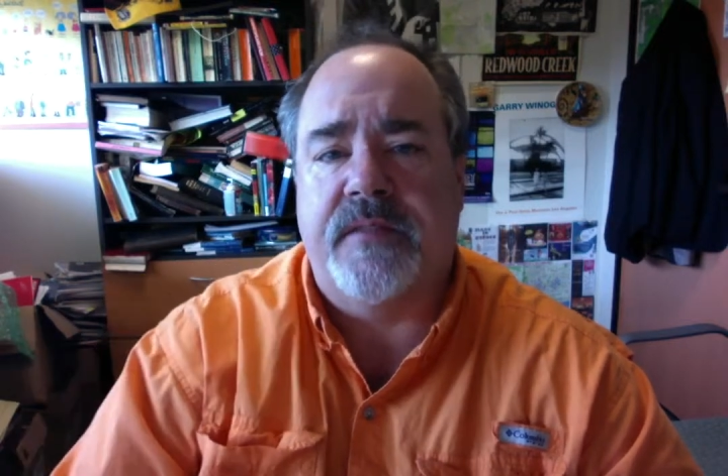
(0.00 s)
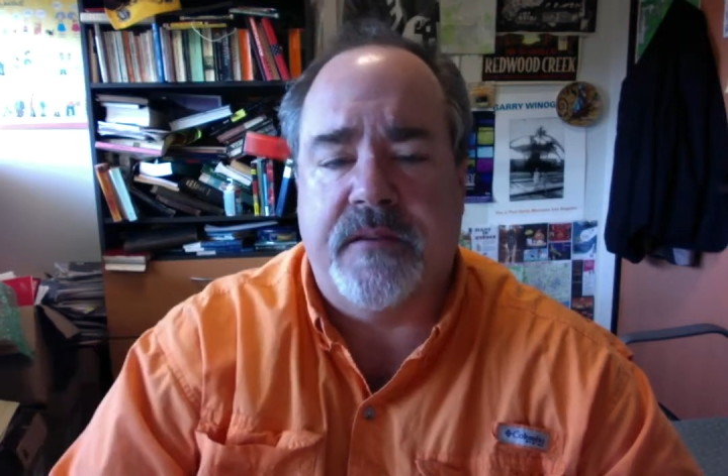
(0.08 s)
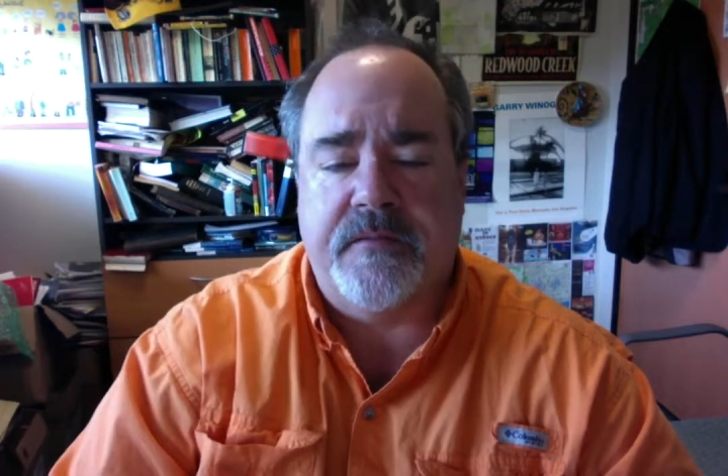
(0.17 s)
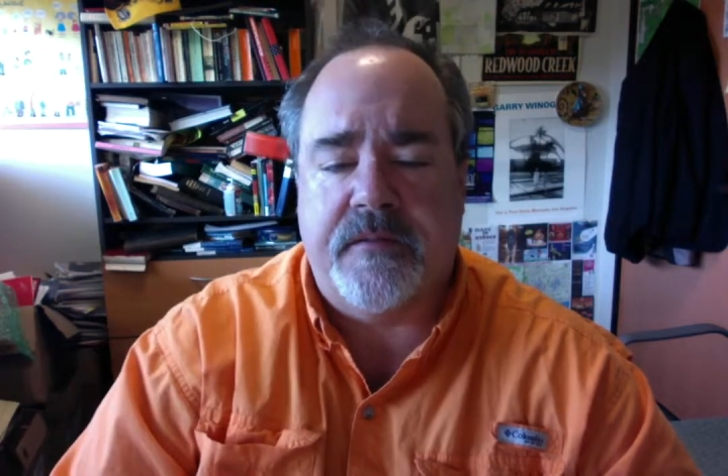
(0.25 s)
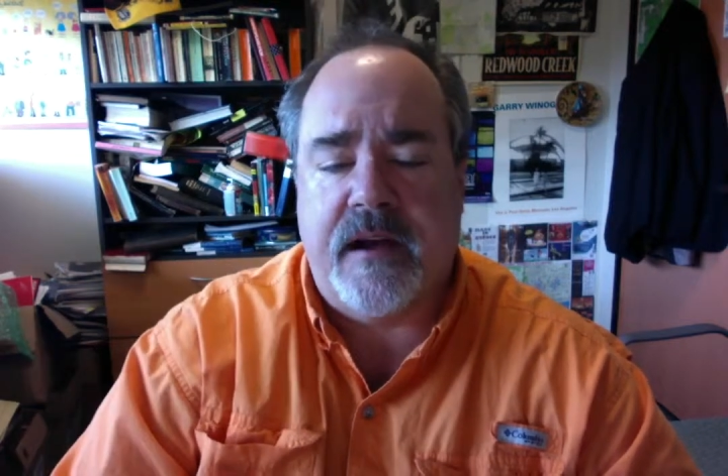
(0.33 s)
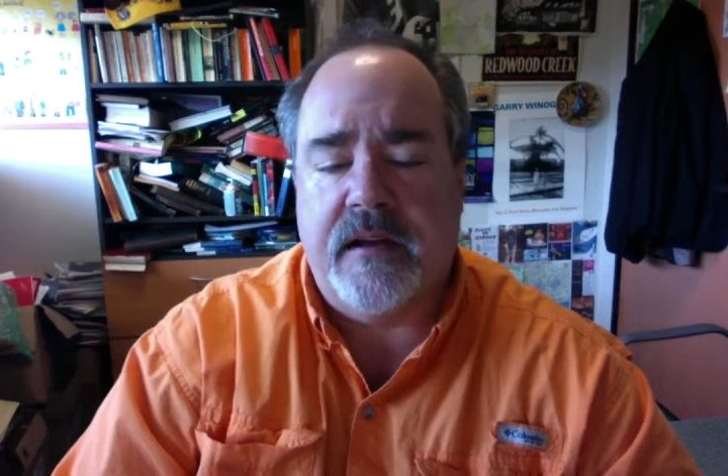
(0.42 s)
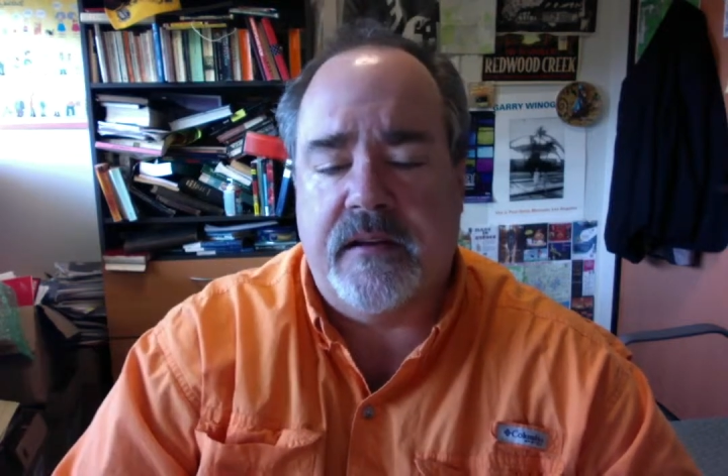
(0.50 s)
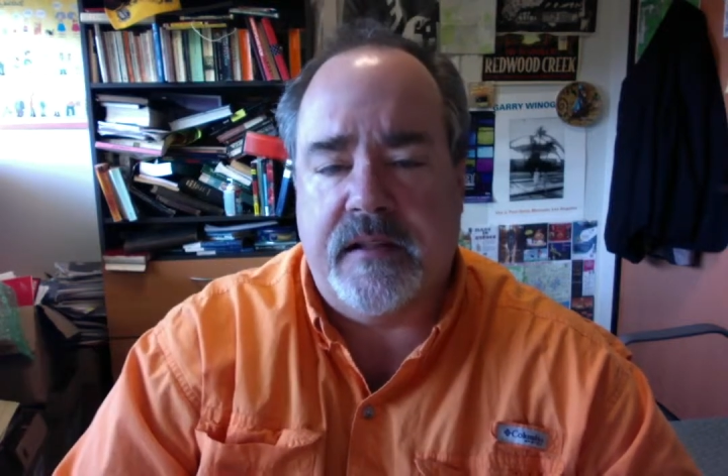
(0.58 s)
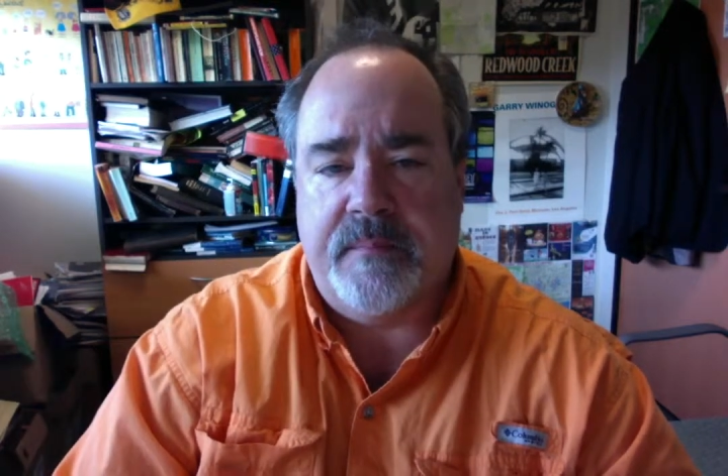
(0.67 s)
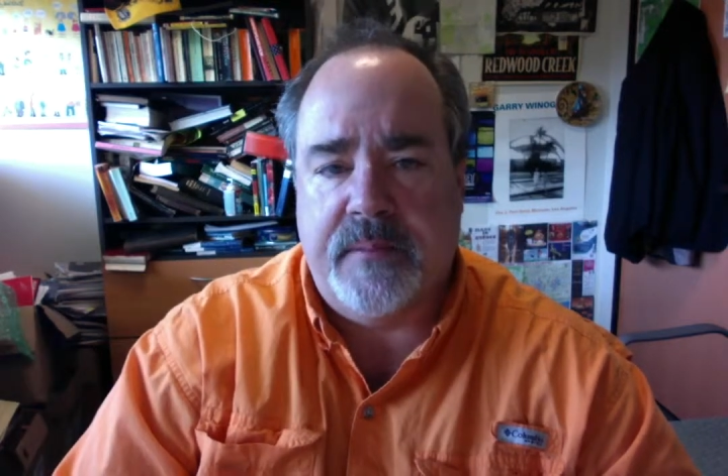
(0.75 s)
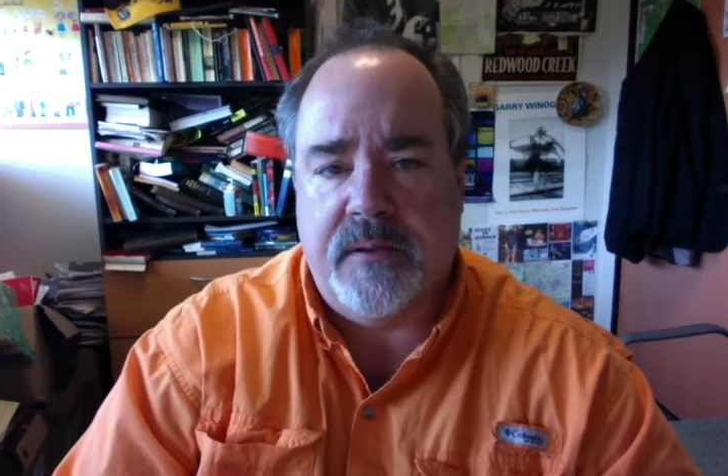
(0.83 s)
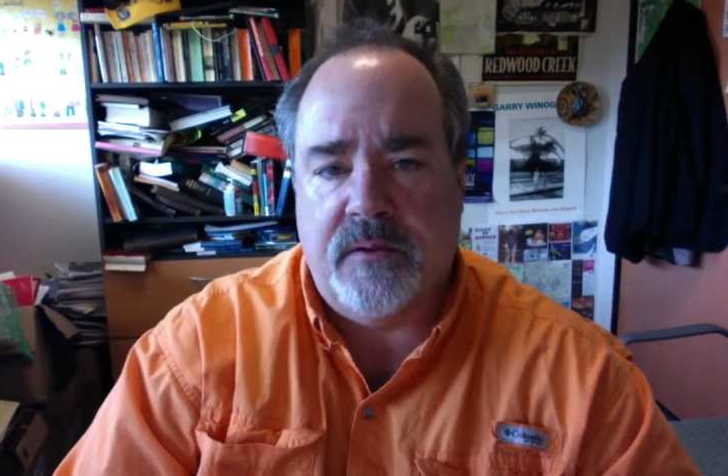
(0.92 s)
and then
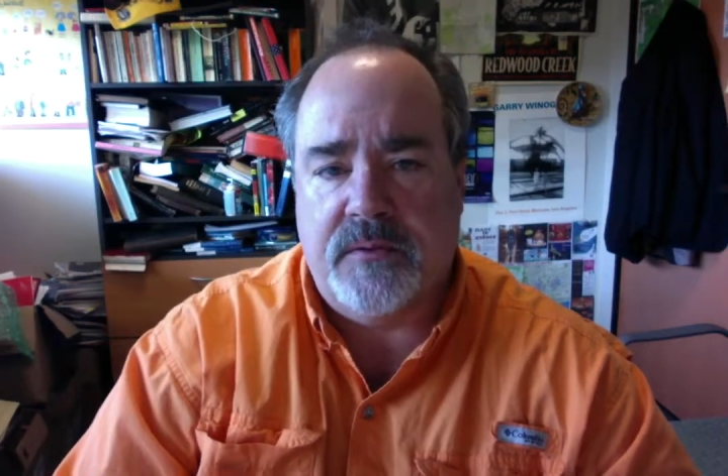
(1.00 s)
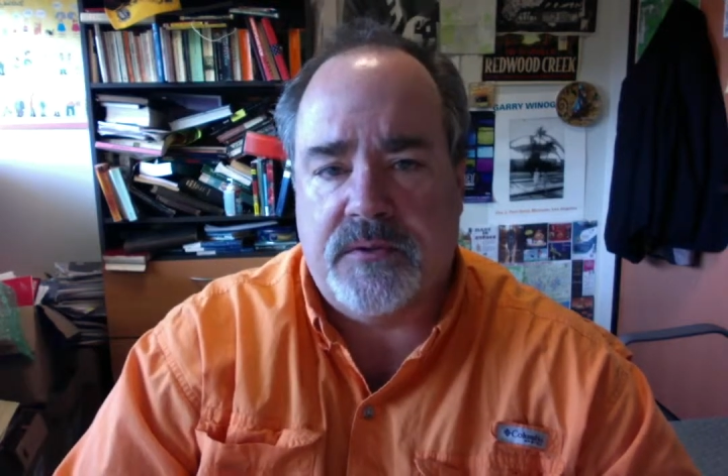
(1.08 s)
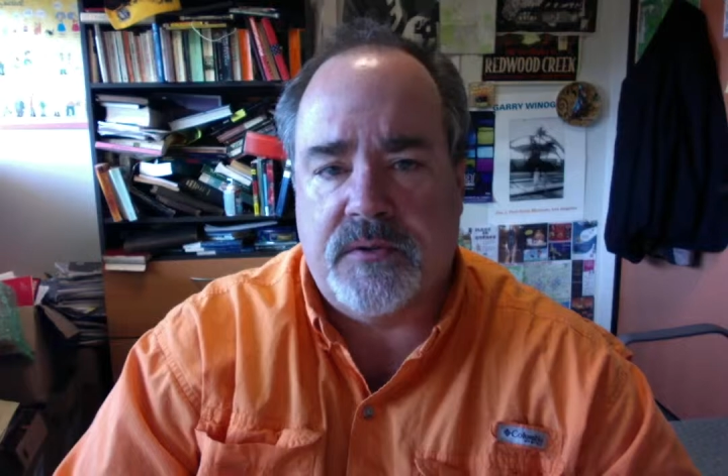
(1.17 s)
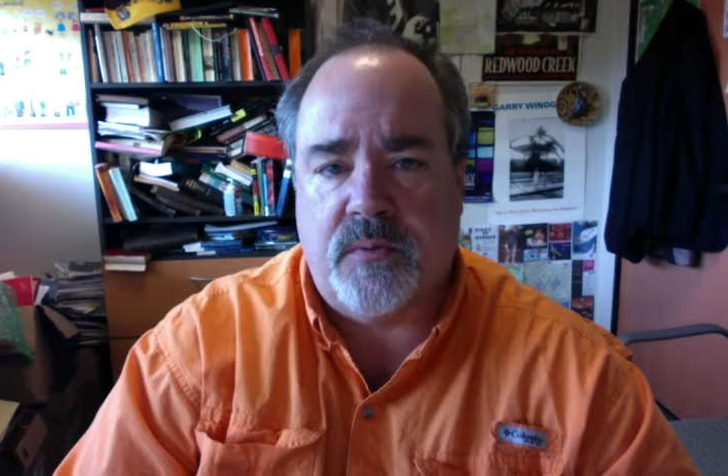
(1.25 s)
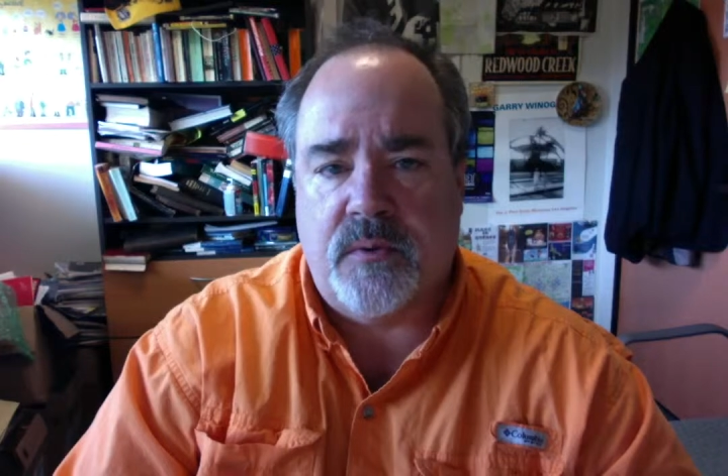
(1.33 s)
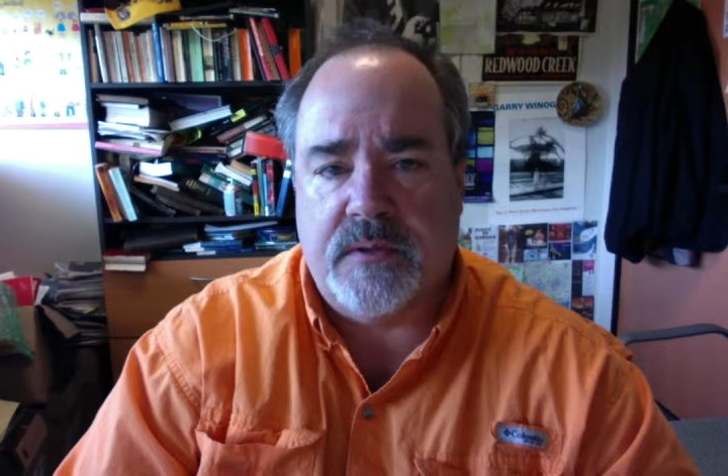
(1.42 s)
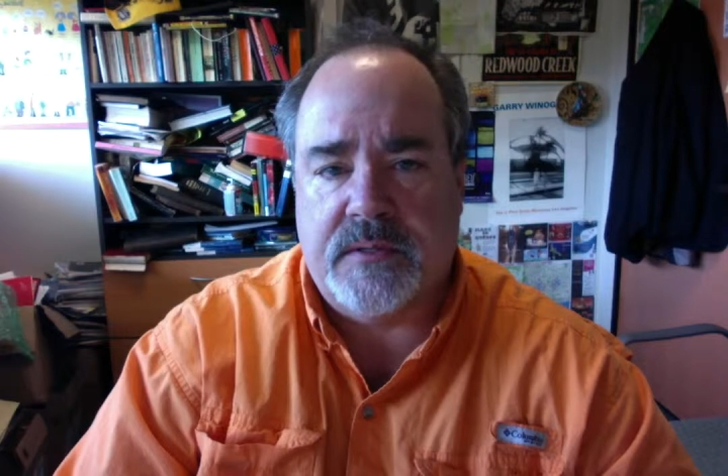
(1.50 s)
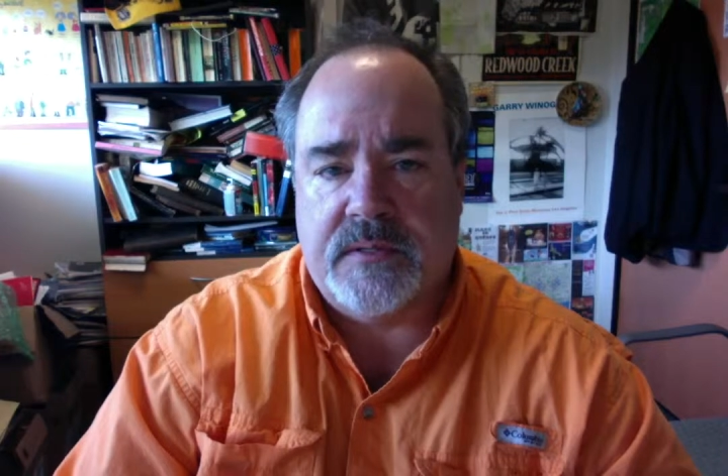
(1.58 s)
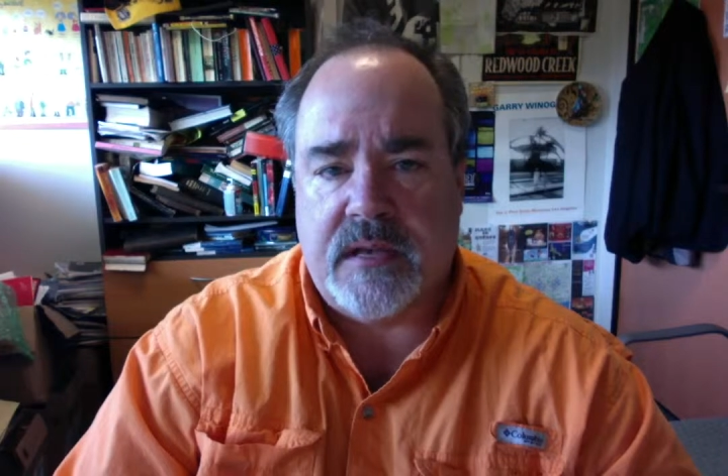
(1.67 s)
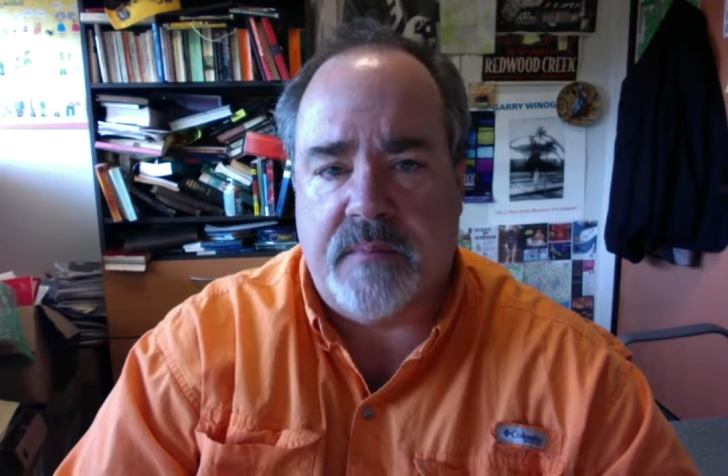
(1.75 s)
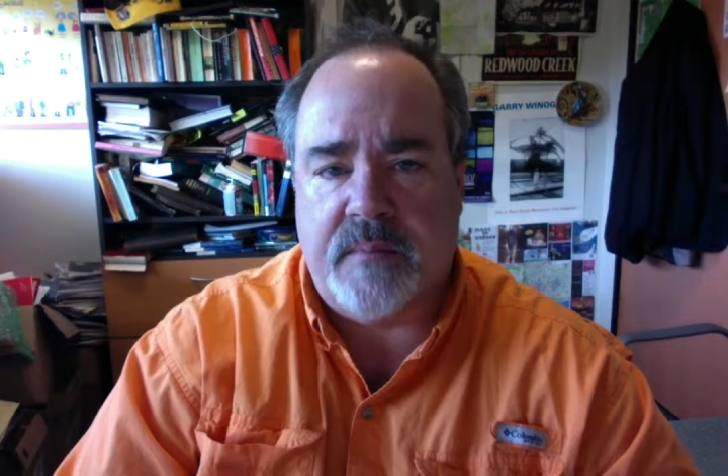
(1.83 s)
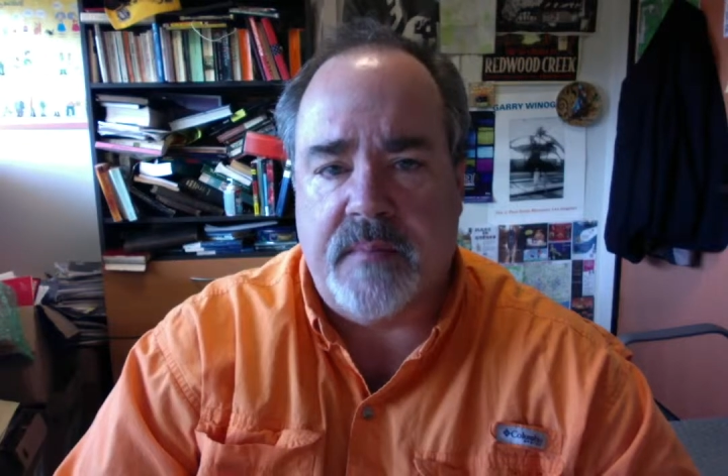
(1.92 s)
finally builds towards
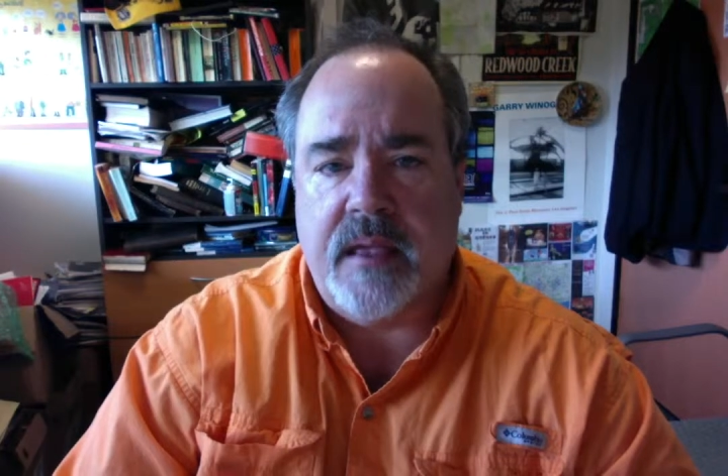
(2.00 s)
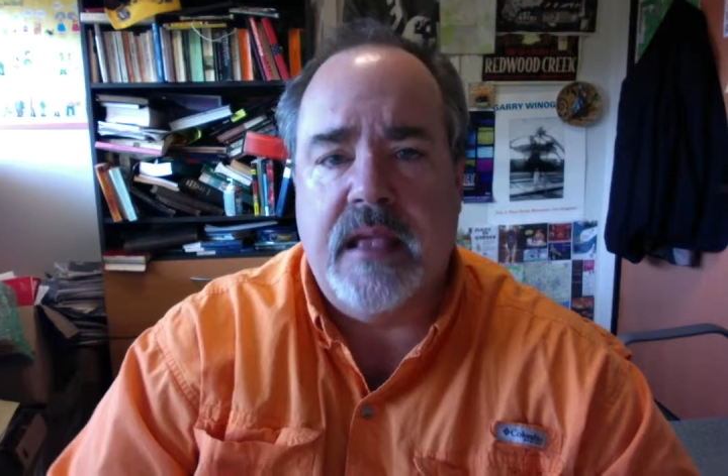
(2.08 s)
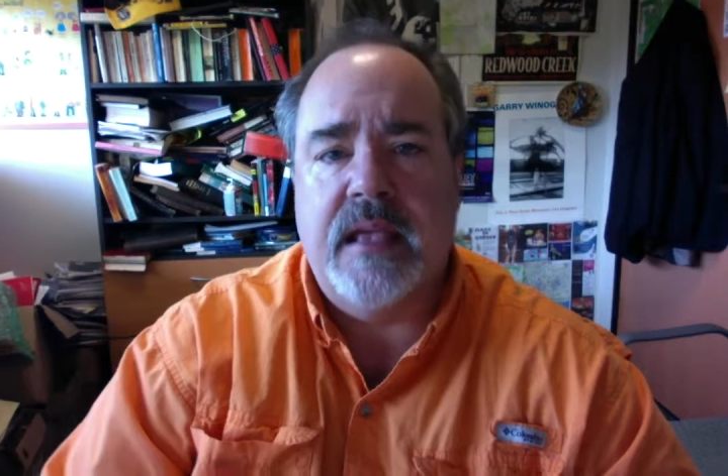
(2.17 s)
some